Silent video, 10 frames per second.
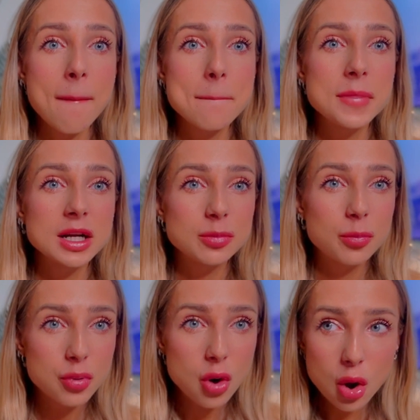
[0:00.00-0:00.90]

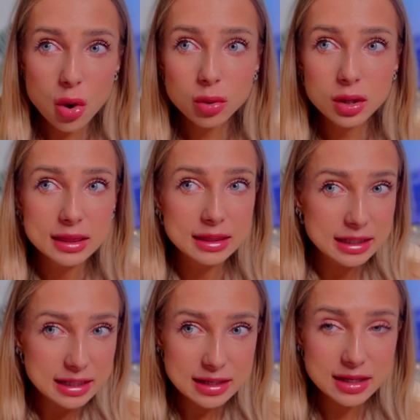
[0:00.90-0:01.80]
But pro
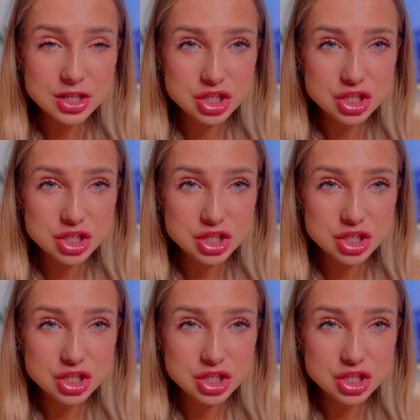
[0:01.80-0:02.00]
league in